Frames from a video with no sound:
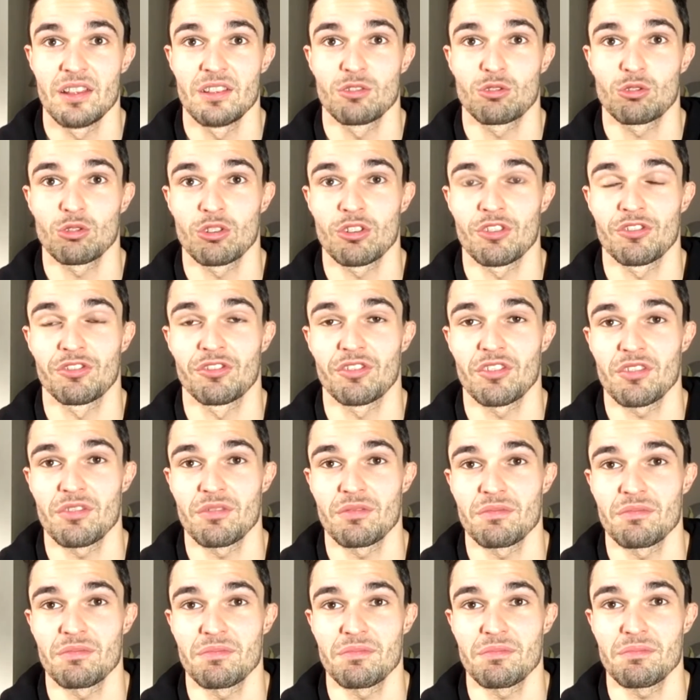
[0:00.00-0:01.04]
sort of
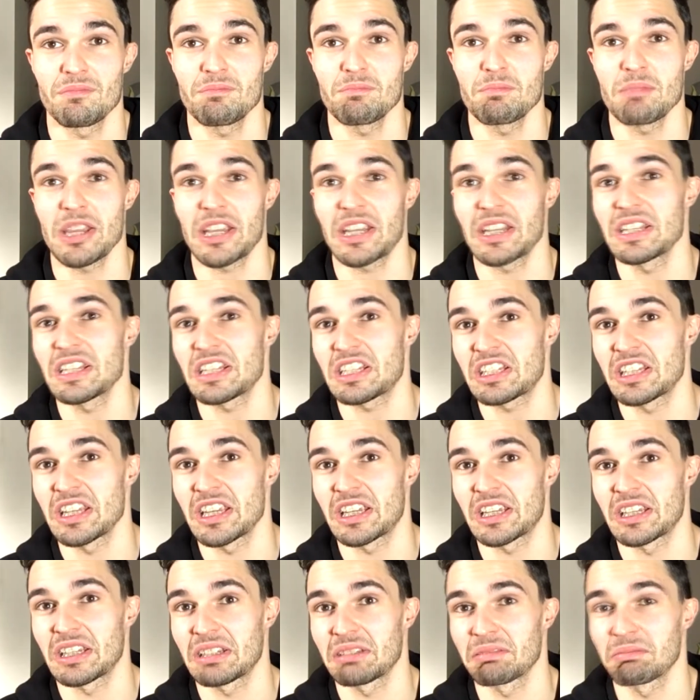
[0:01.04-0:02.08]

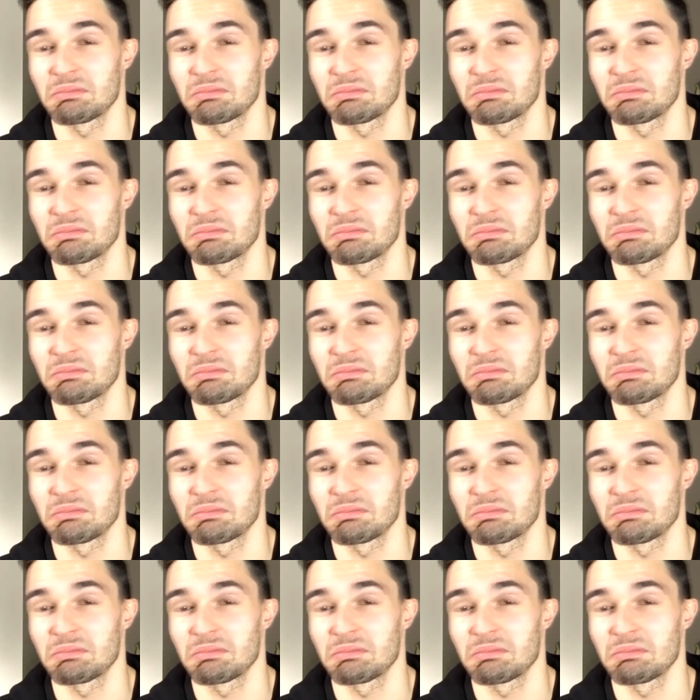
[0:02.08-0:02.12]
mechanistic